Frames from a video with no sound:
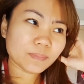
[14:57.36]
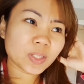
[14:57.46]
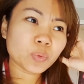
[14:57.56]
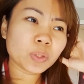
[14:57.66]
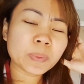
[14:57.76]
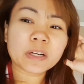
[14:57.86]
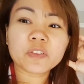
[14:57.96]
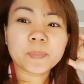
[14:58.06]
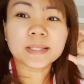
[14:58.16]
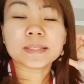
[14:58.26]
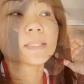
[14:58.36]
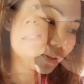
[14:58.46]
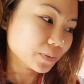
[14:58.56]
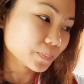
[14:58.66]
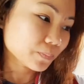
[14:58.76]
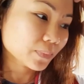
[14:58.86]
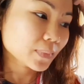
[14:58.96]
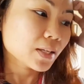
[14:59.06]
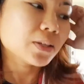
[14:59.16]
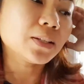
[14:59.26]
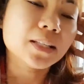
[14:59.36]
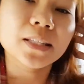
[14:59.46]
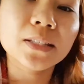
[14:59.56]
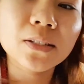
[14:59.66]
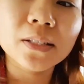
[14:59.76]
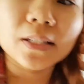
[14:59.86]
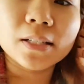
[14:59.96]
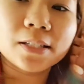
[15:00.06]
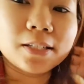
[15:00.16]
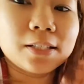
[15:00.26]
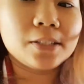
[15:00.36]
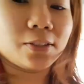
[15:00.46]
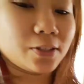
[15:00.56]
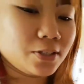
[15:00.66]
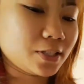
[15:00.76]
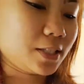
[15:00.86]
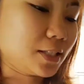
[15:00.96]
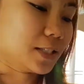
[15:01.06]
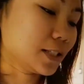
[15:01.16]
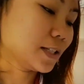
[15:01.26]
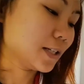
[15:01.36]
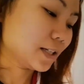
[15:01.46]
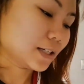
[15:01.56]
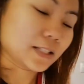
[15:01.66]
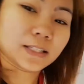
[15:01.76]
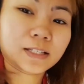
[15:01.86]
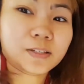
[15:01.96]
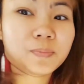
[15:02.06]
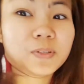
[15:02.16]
And one pair of pants. And, and these are the detergents that I'm